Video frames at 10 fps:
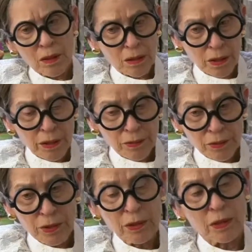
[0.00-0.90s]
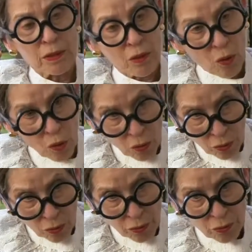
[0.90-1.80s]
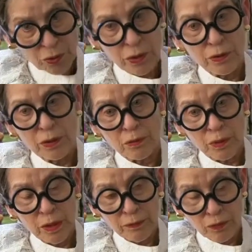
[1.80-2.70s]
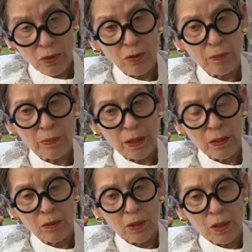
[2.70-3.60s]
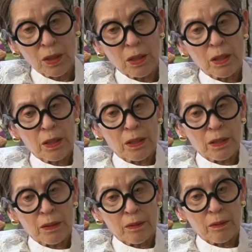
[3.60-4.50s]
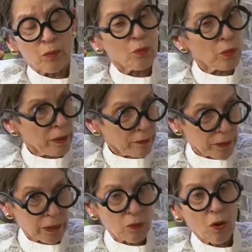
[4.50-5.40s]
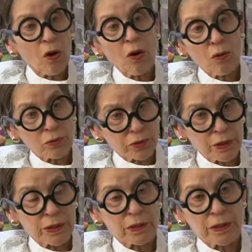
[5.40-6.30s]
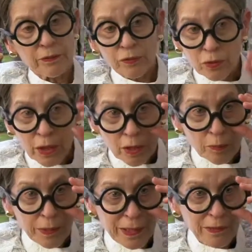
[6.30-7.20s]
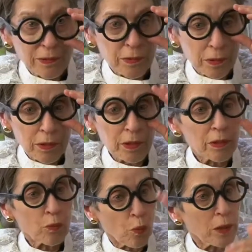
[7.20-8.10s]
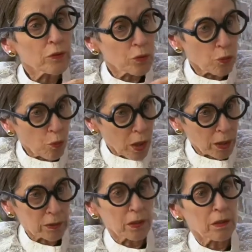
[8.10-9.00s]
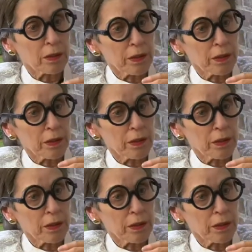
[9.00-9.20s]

And I can see that in all those areas we have talked about, whoever calls legal aid for help gets one-to-one